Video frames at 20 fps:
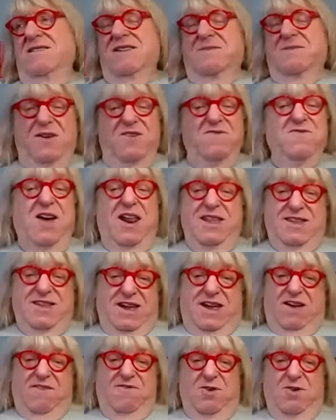be ready to
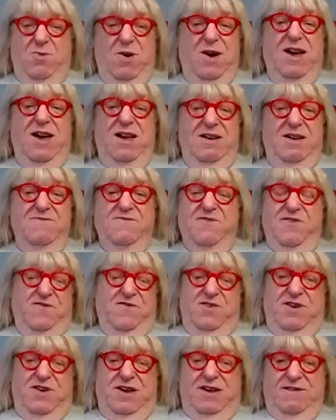give it away for
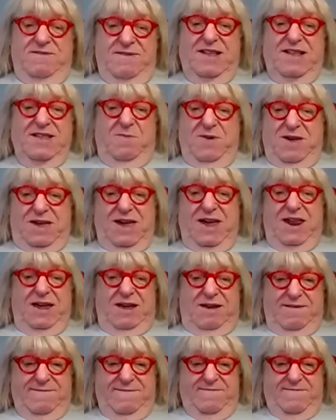free at the beginning.